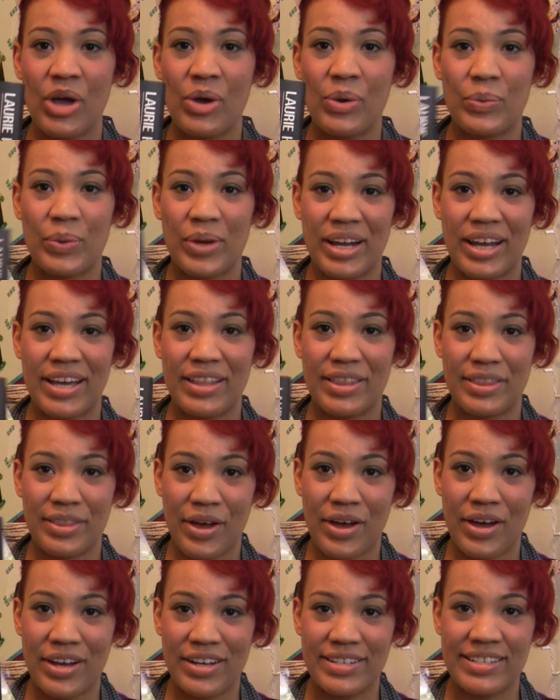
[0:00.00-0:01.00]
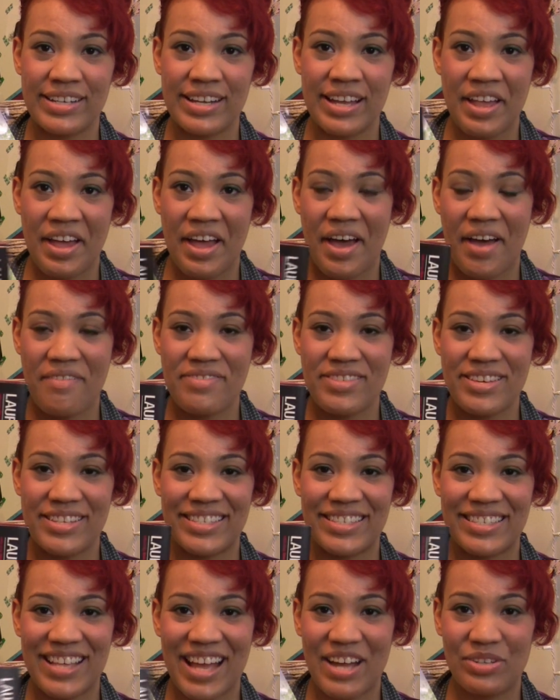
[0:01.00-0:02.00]
when I thought of this
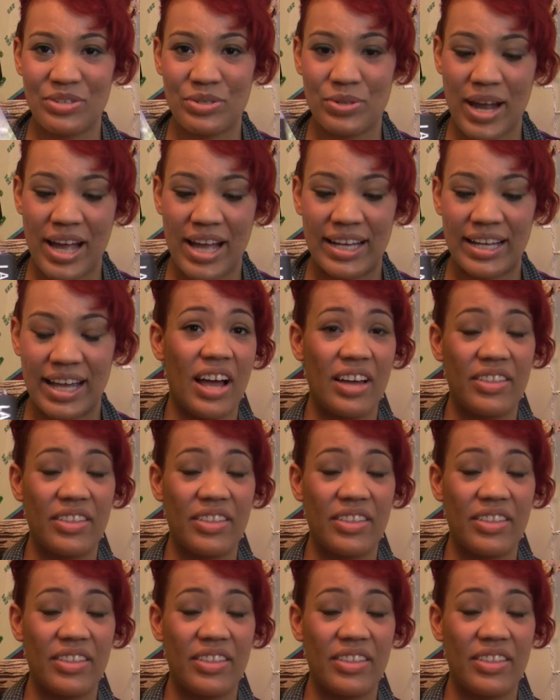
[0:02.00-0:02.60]
soundtrack.